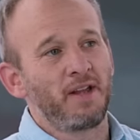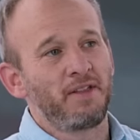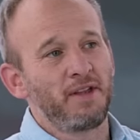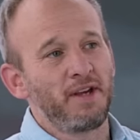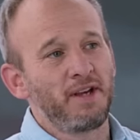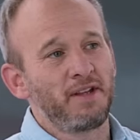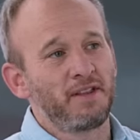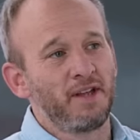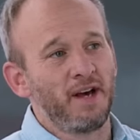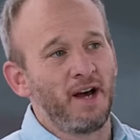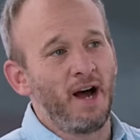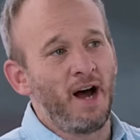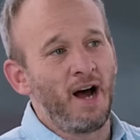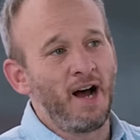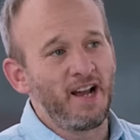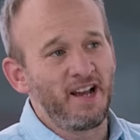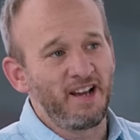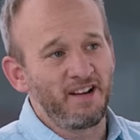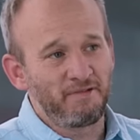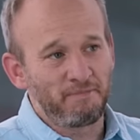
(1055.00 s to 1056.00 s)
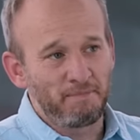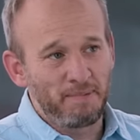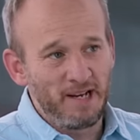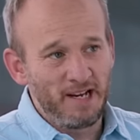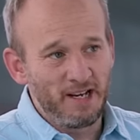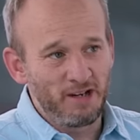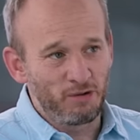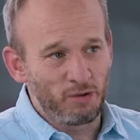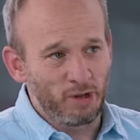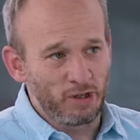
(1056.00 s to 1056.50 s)
think the
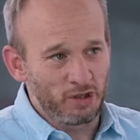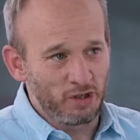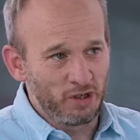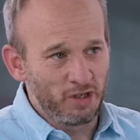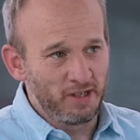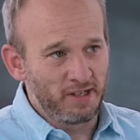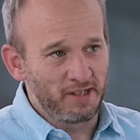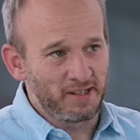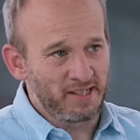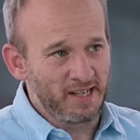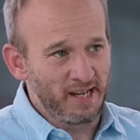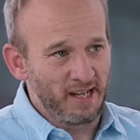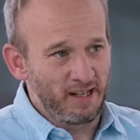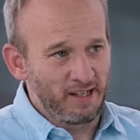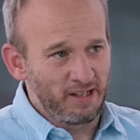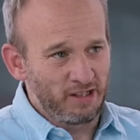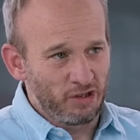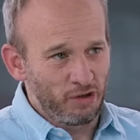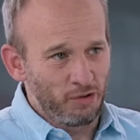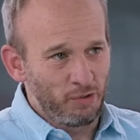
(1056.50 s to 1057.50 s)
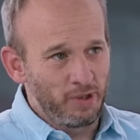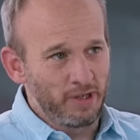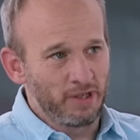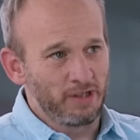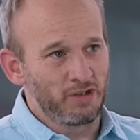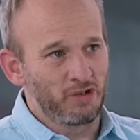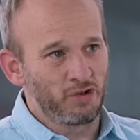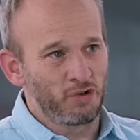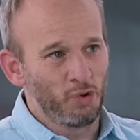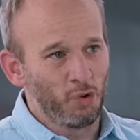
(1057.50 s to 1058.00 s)
IFP in KwaZulu-Natal is a
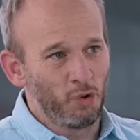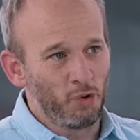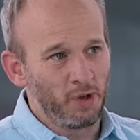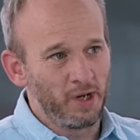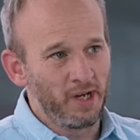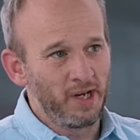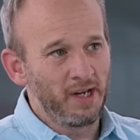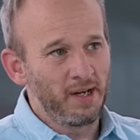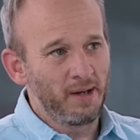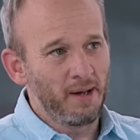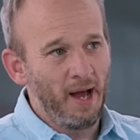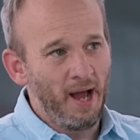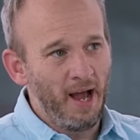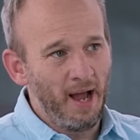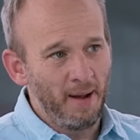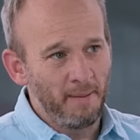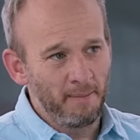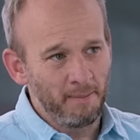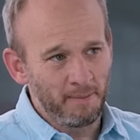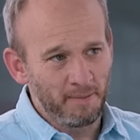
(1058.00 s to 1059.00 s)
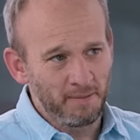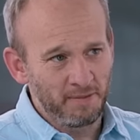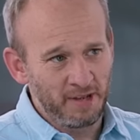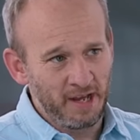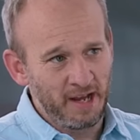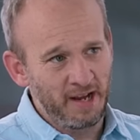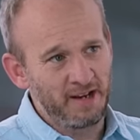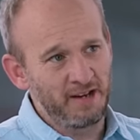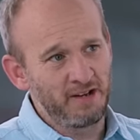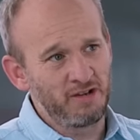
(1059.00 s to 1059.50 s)
real story. Um,
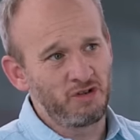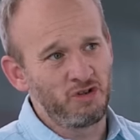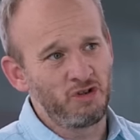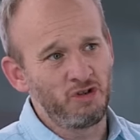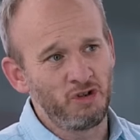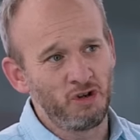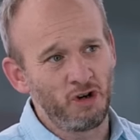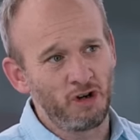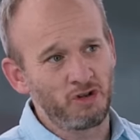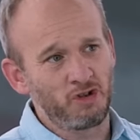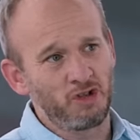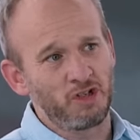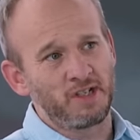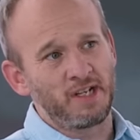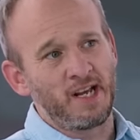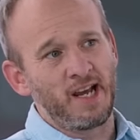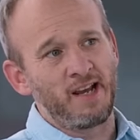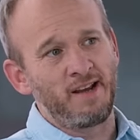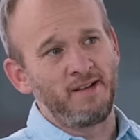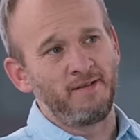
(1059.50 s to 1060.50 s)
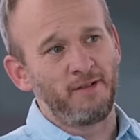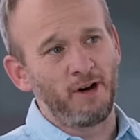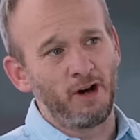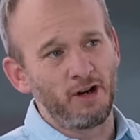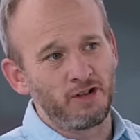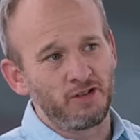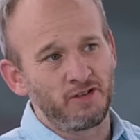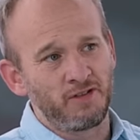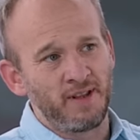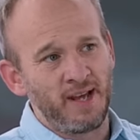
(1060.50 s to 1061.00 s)
they're not just taking
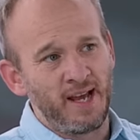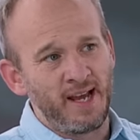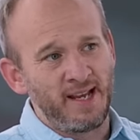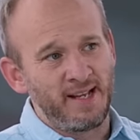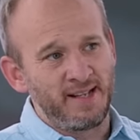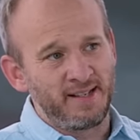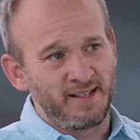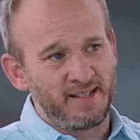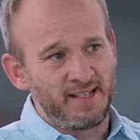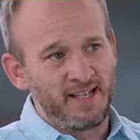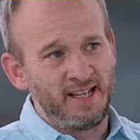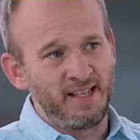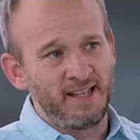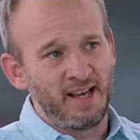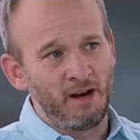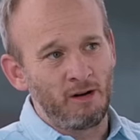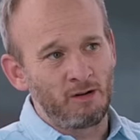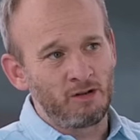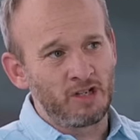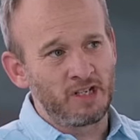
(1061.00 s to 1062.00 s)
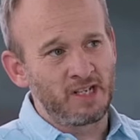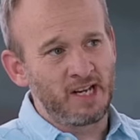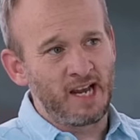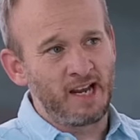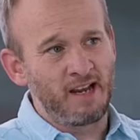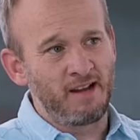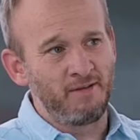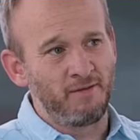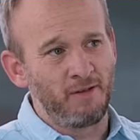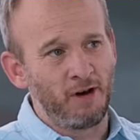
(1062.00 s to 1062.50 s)
votes from the ANC, they're also
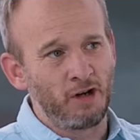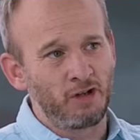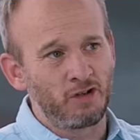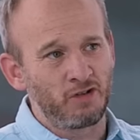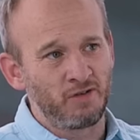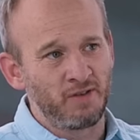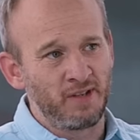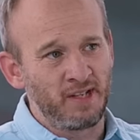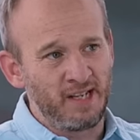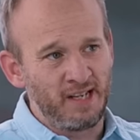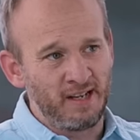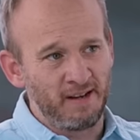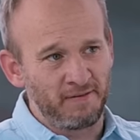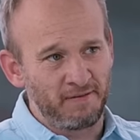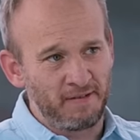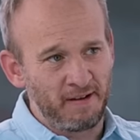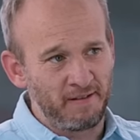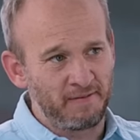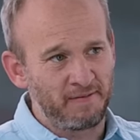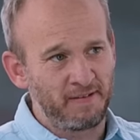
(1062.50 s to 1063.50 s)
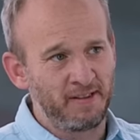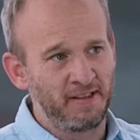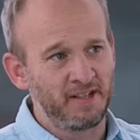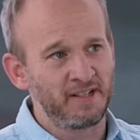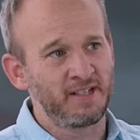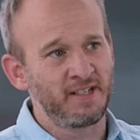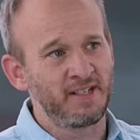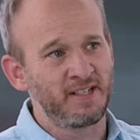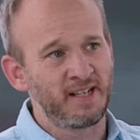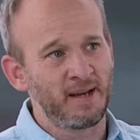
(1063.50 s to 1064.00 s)
taking votes from the EFF, and
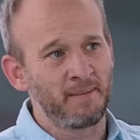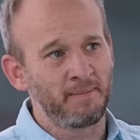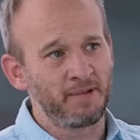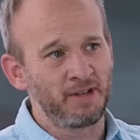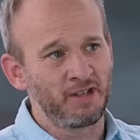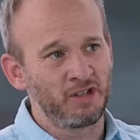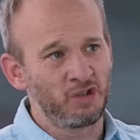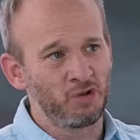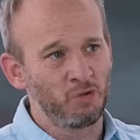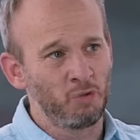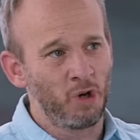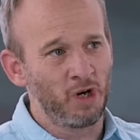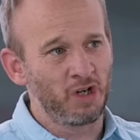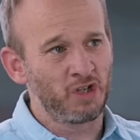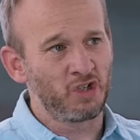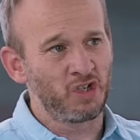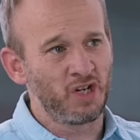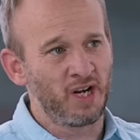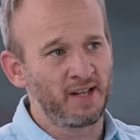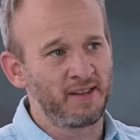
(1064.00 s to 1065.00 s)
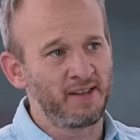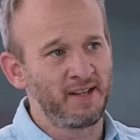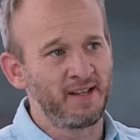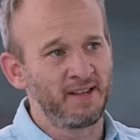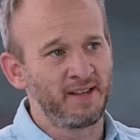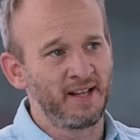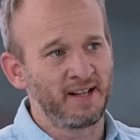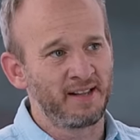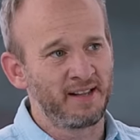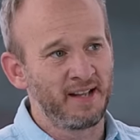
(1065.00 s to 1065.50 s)
this is something to watch. I think
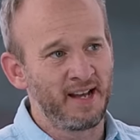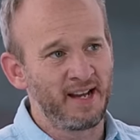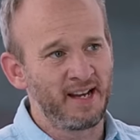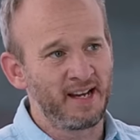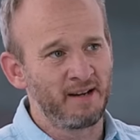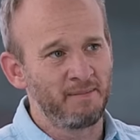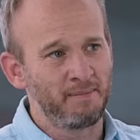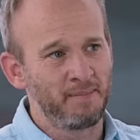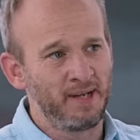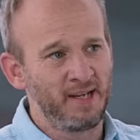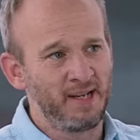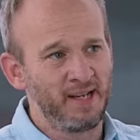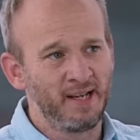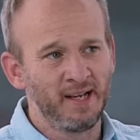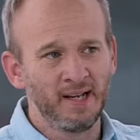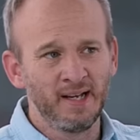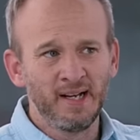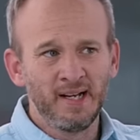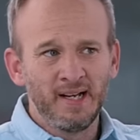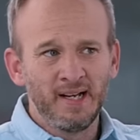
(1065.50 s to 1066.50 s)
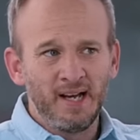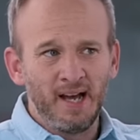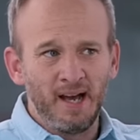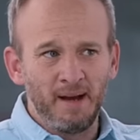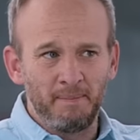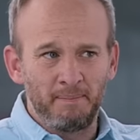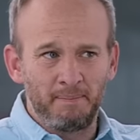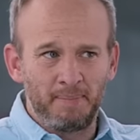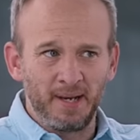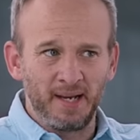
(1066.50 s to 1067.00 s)
that they can be a
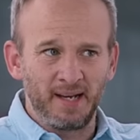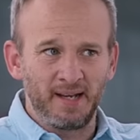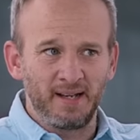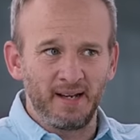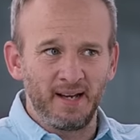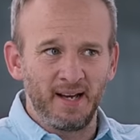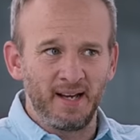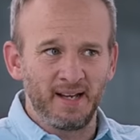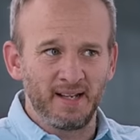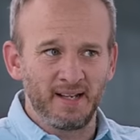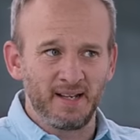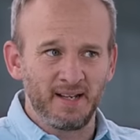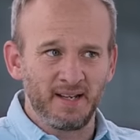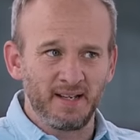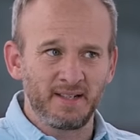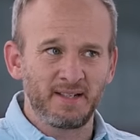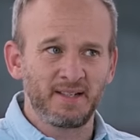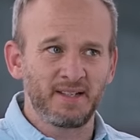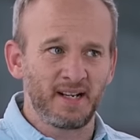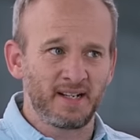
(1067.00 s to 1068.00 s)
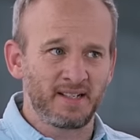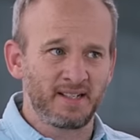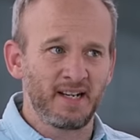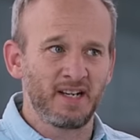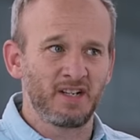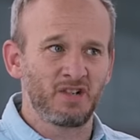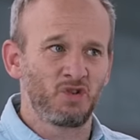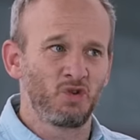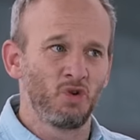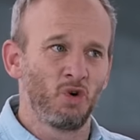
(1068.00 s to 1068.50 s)
big uh,
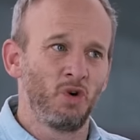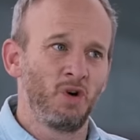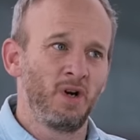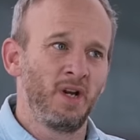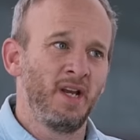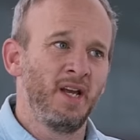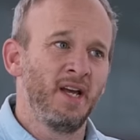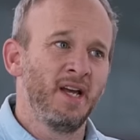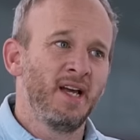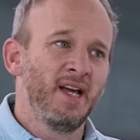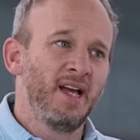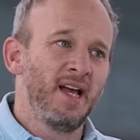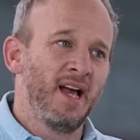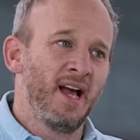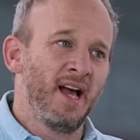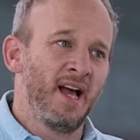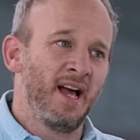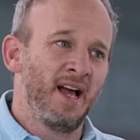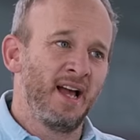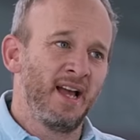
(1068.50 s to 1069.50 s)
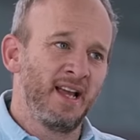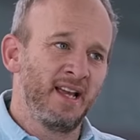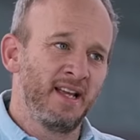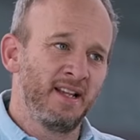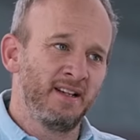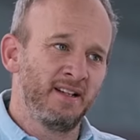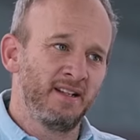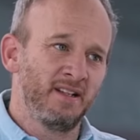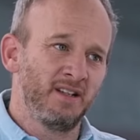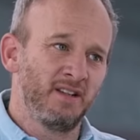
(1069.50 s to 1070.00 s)
success story uh,
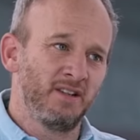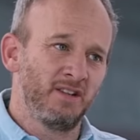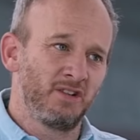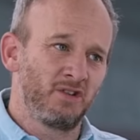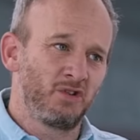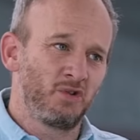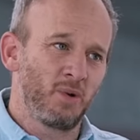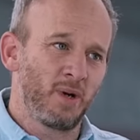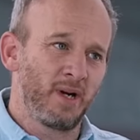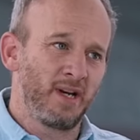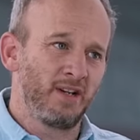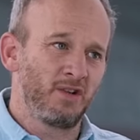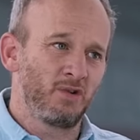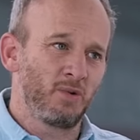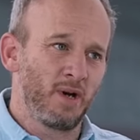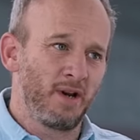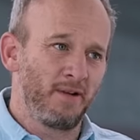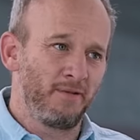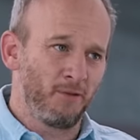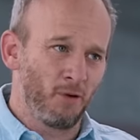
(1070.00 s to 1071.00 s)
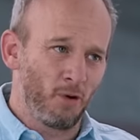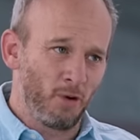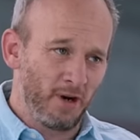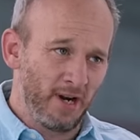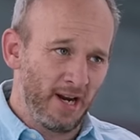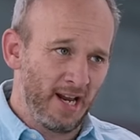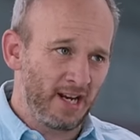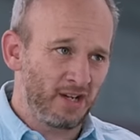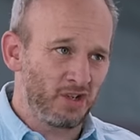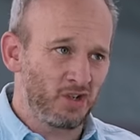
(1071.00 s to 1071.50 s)
in the 2024
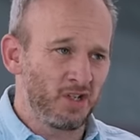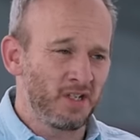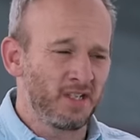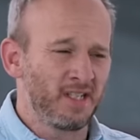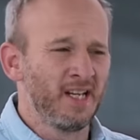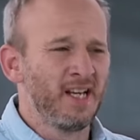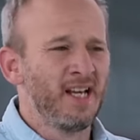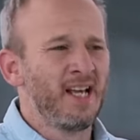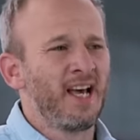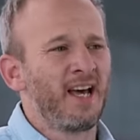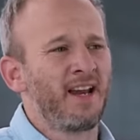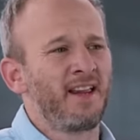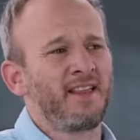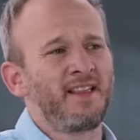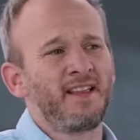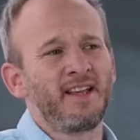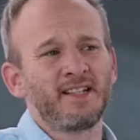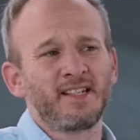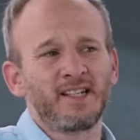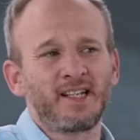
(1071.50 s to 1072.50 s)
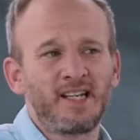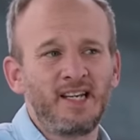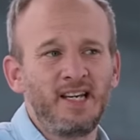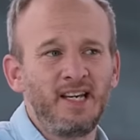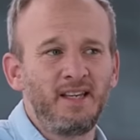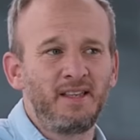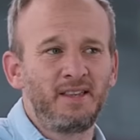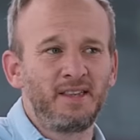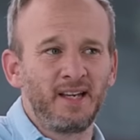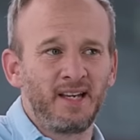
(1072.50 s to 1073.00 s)
elections. And I think there's a
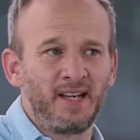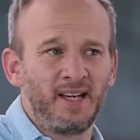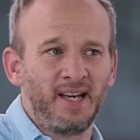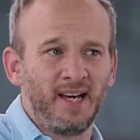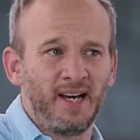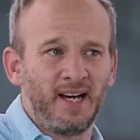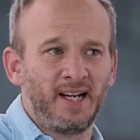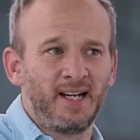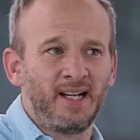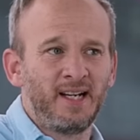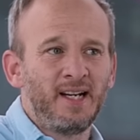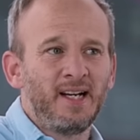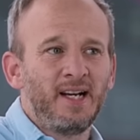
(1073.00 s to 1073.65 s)
key thing here.